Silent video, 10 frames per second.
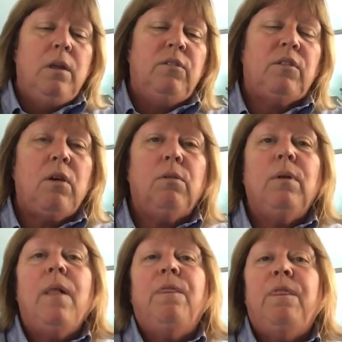
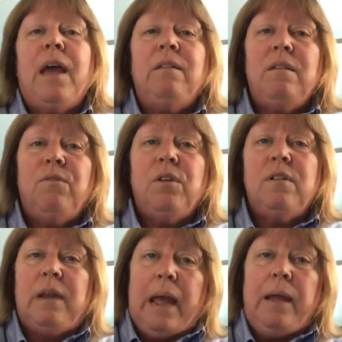So that's it for
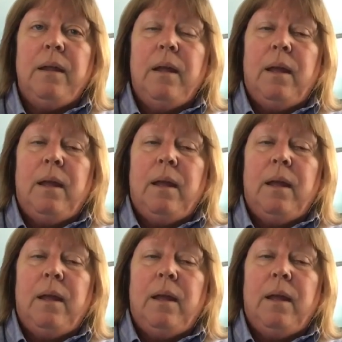today.